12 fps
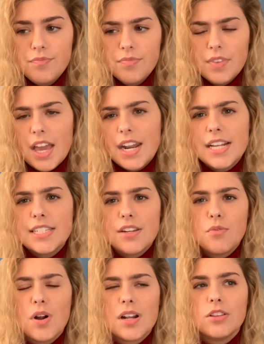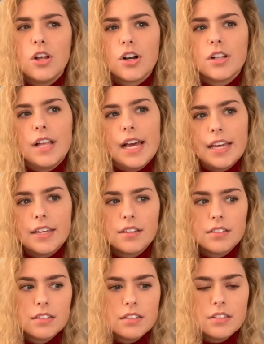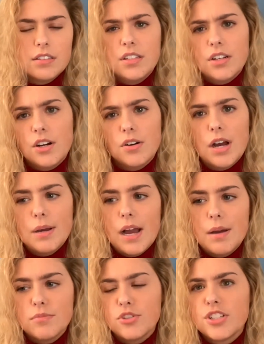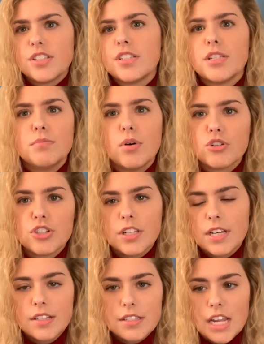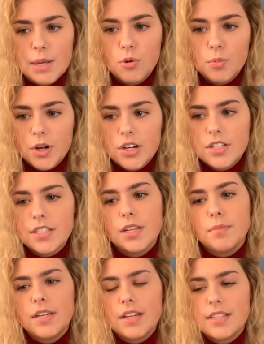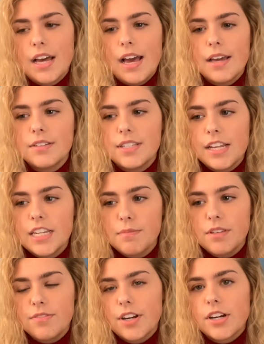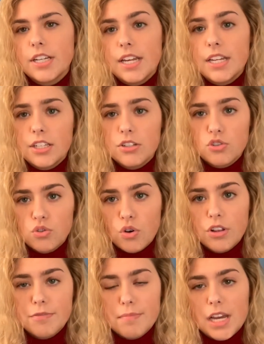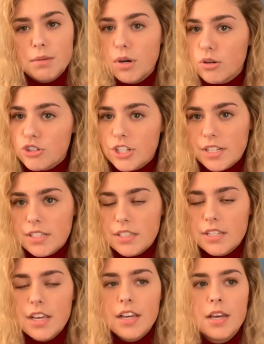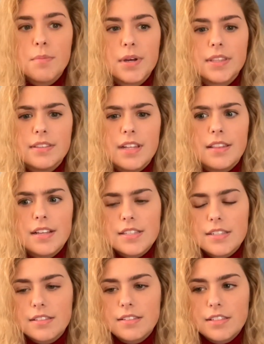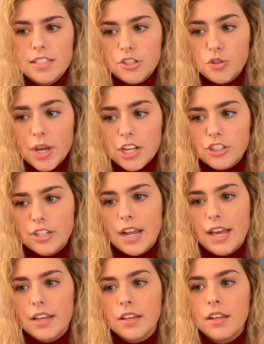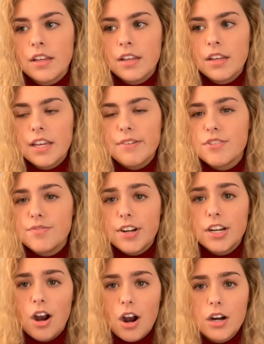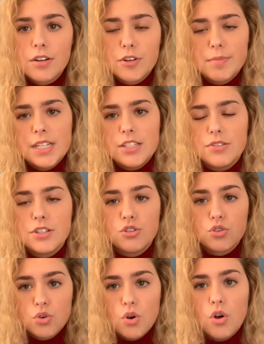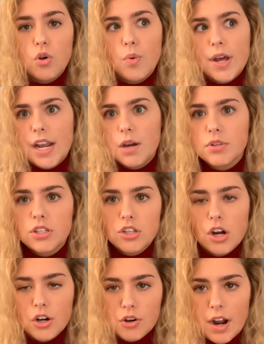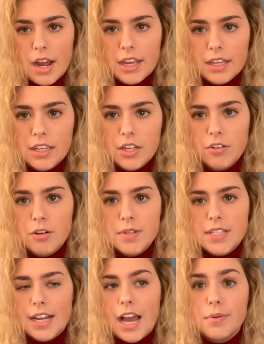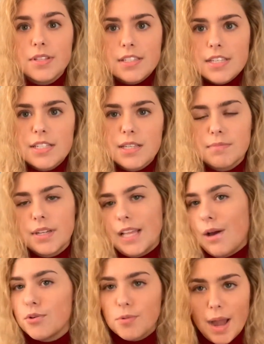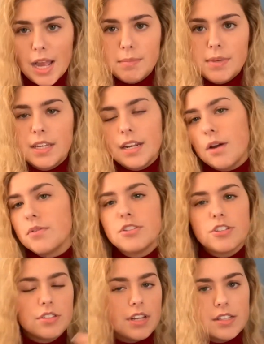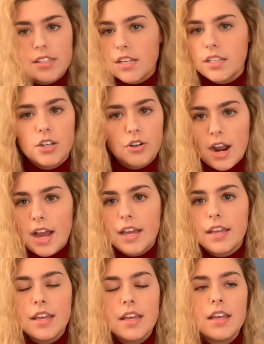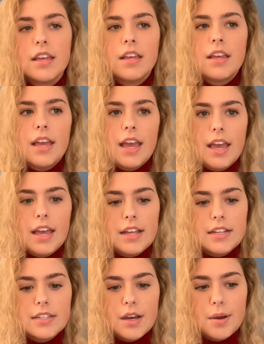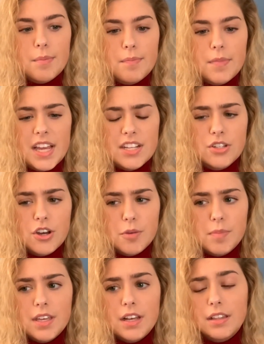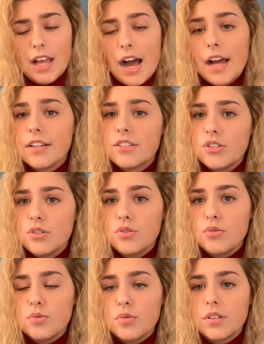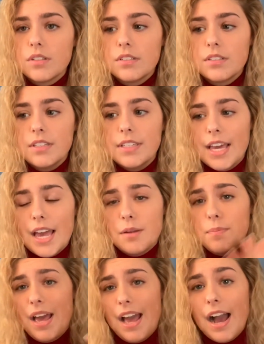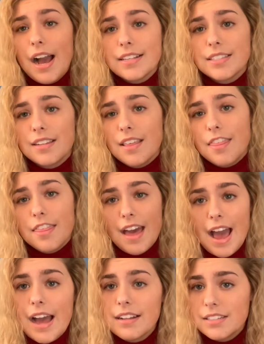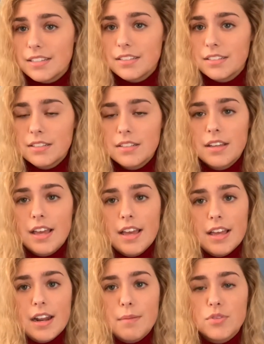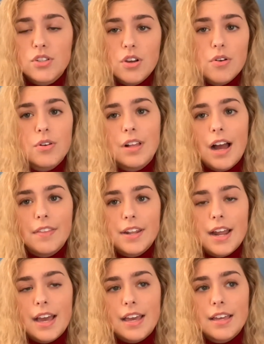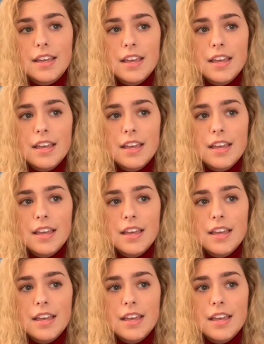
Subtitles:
And I didn't want to look like, you know, I'm just this emotionally unstable person, because I tend to be very in control of my emotions. But in this situation, it was very hard for me to control when I would start crying. You know, it was like I would see something that would remind me and I would just instantly cry. And it took me a lot to get past that. And I'm so glad that I